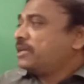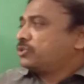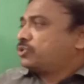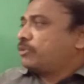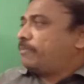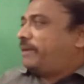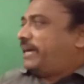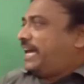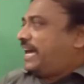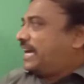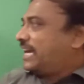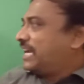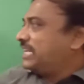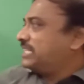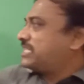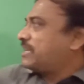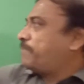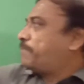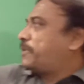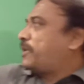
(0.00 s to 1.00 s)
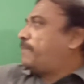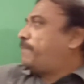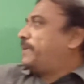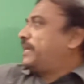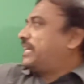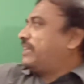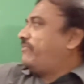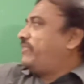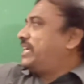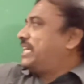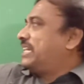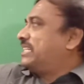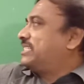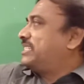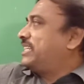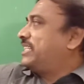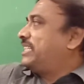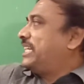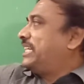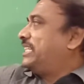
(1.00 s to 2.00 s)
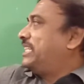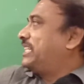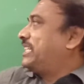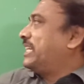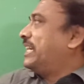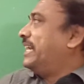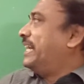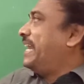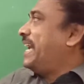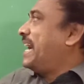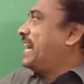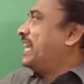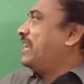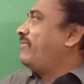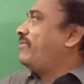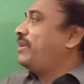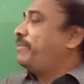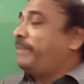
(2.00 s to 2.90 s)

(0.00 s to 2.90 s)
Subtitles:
So by angle sum property we can say that the third angle